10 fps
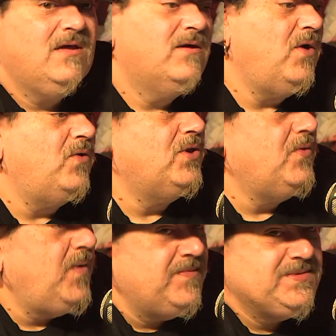go to
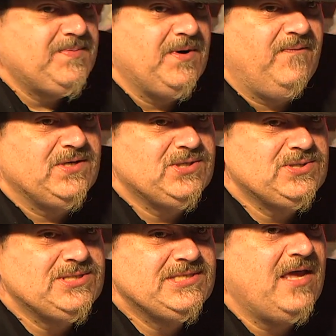the Williamsport
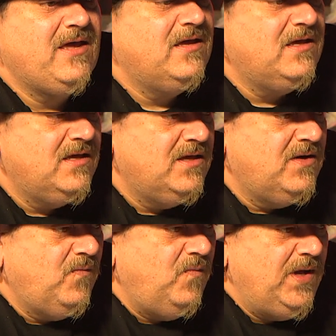officials and say,
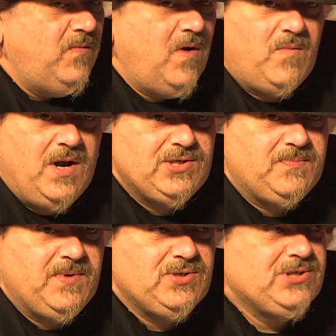"We want
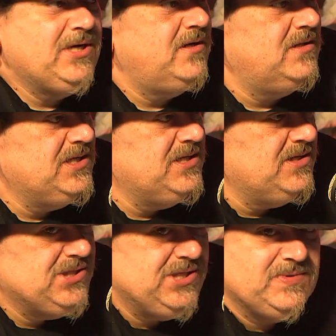retribution.
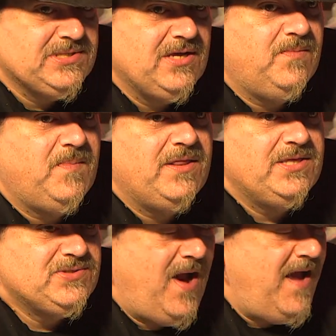She was killed by
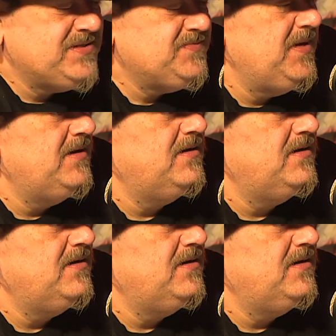these raftsmen."